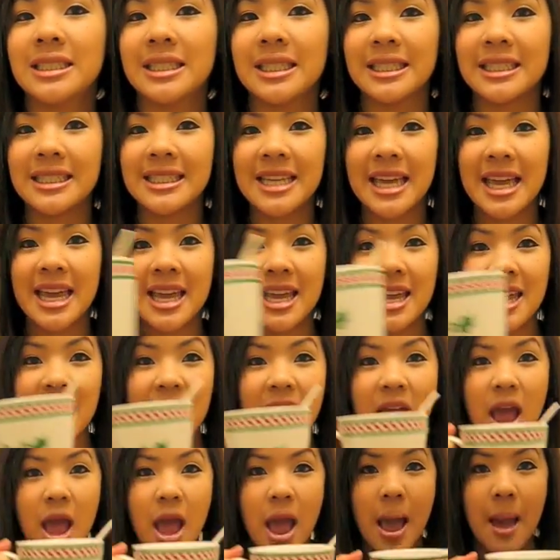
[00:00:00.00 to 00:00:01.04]
and take
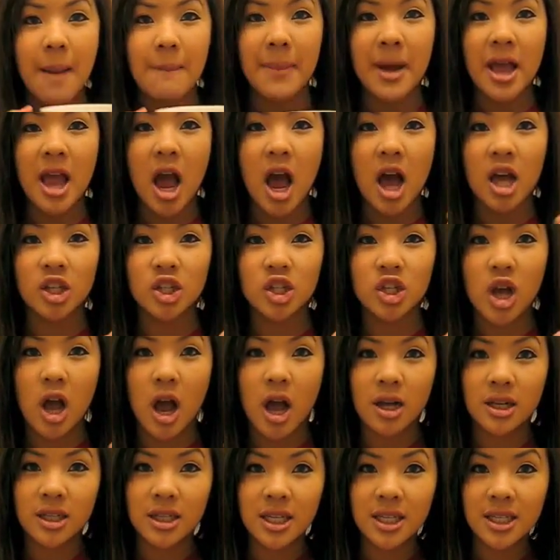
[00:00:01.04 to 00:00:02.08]
my hot
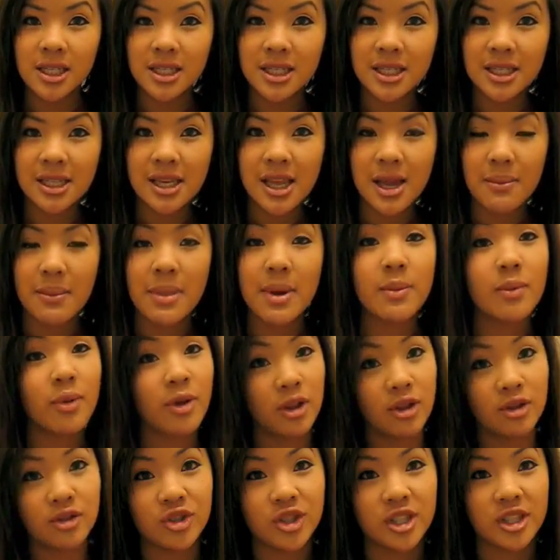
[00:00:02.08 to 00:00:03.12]
chocolate. My
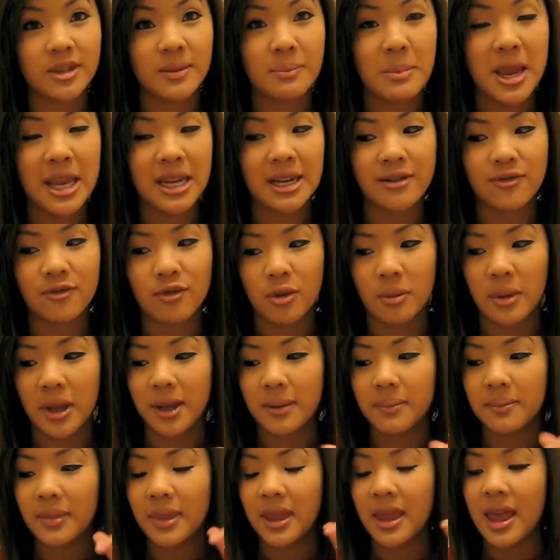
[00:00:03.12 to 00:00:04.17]
brother just made it for
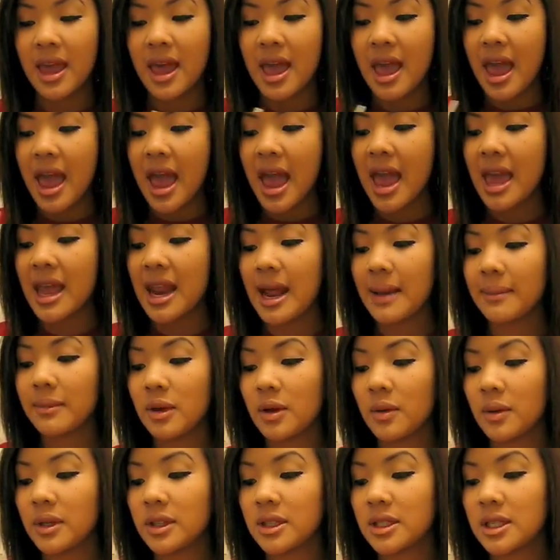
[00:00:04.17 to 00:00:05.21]
me. And I'm
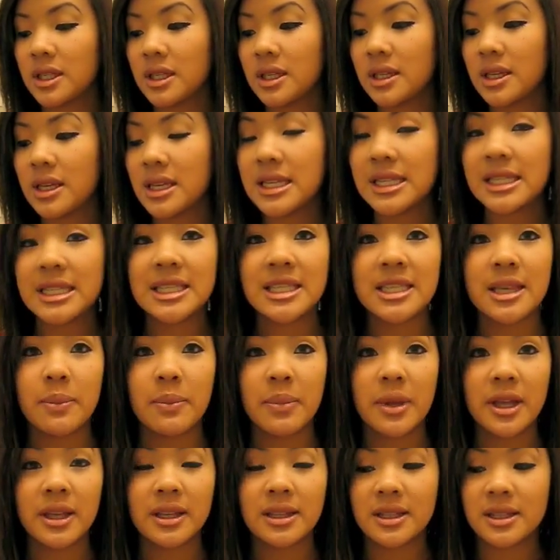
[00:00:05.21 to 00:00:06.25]
going to
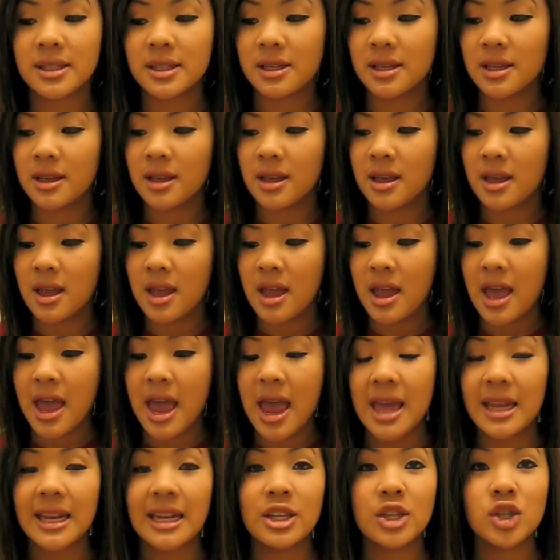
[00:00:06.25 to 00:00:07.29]
sip it
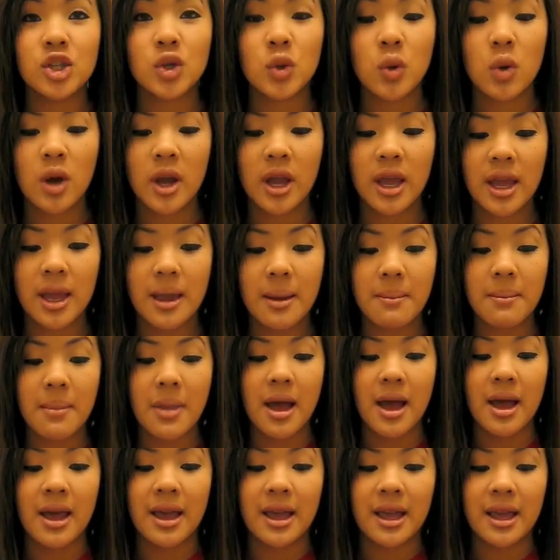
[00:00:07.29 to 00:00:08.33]
and enjoy
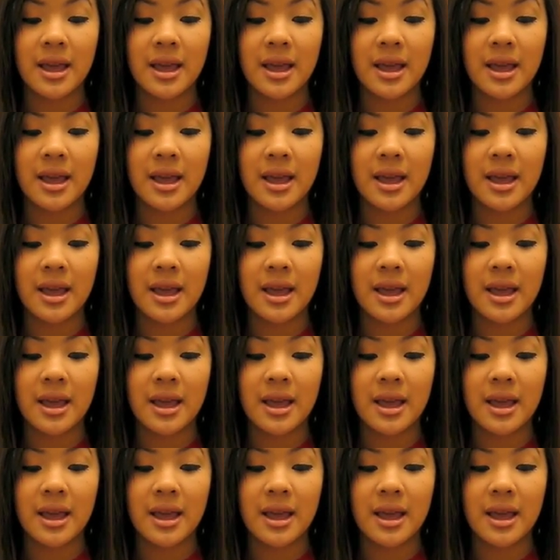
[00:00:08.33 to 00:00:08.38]
my